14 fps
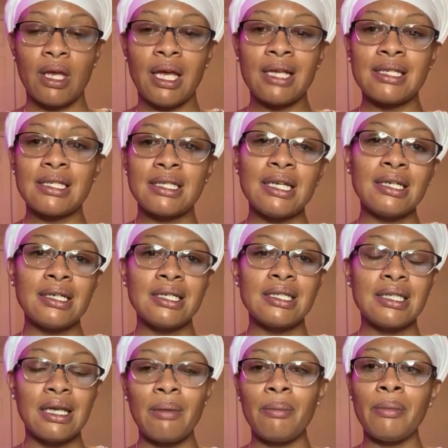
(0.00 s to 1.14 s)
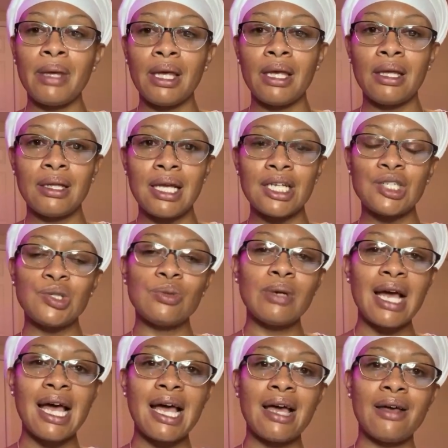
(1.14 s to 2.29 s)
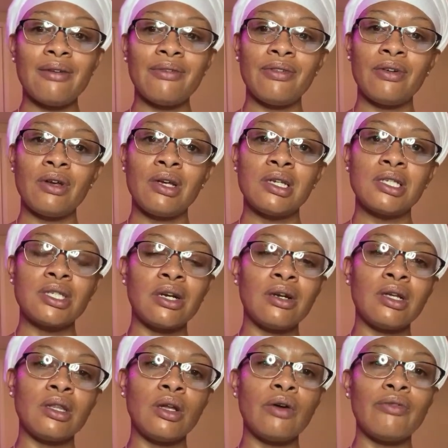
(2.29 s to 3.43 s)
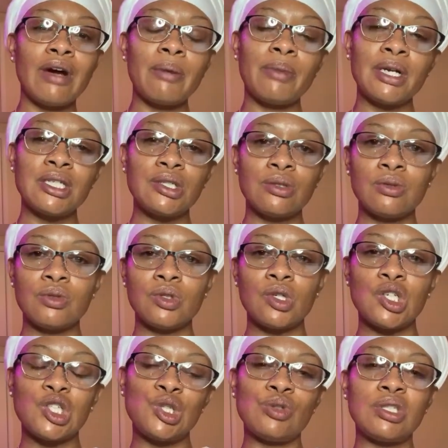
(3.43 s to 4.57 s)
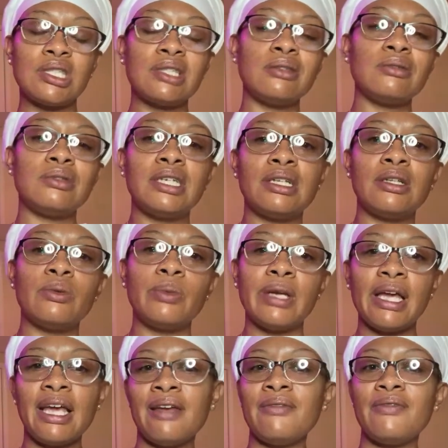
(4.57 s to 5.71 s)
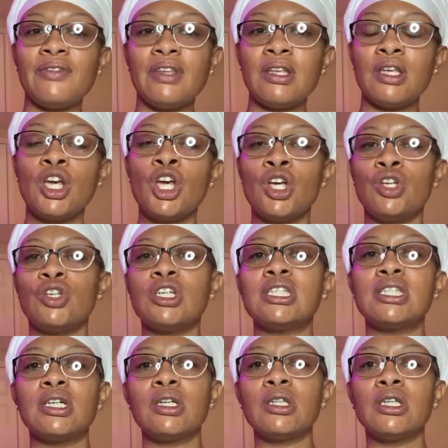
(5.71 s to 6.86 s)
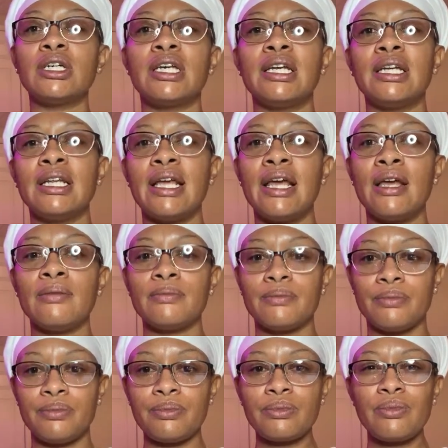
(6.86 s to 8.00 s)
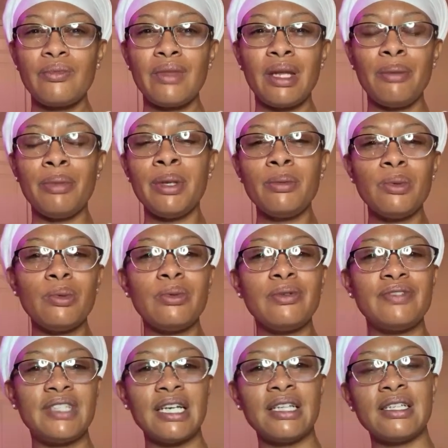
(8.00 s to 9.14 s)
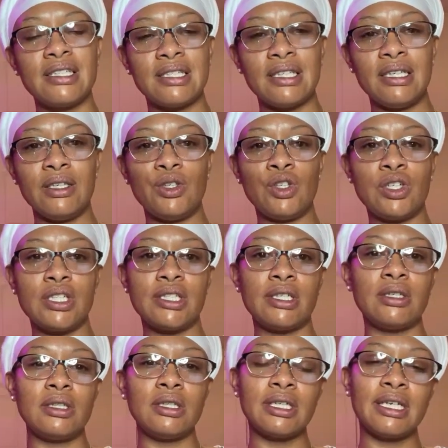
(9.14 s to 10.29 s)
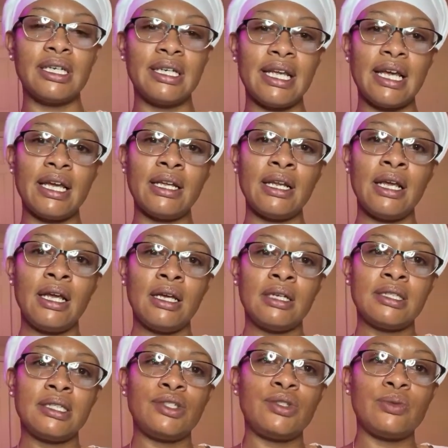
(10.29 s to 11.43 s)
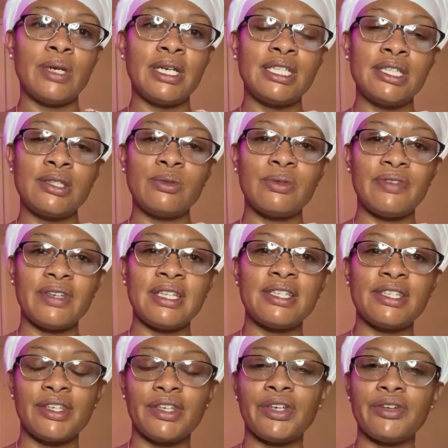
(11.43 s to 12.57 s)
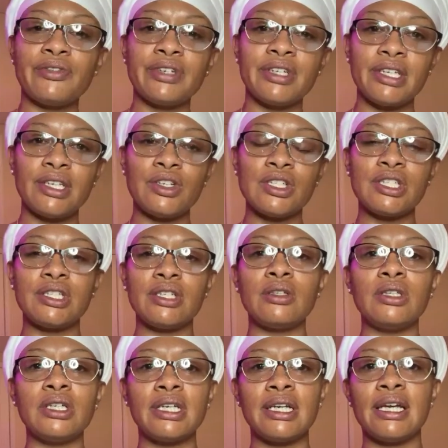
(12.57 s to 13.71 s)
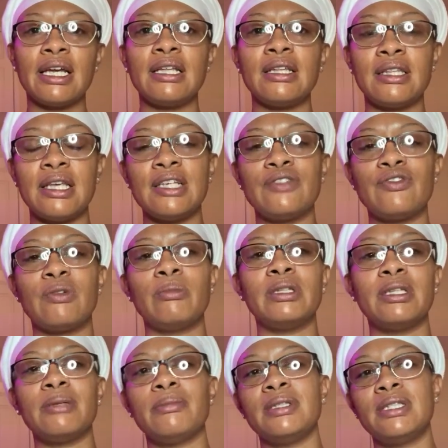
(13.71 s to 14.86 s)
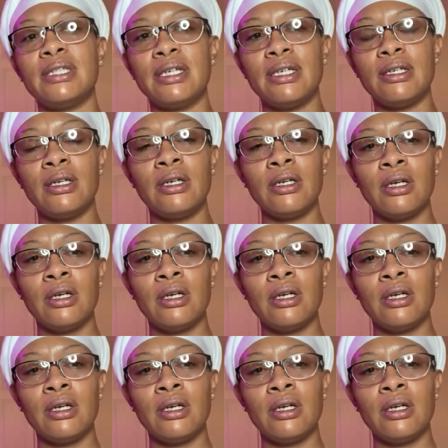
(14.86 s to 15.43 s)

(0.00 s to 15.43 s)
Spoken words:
And sickness can mean that you have certain low vibrational thoughts. You're still dealing with envy. You're still looking at people with jealousy. You're still looking at situations with insecurity. You're still looking at things from a limited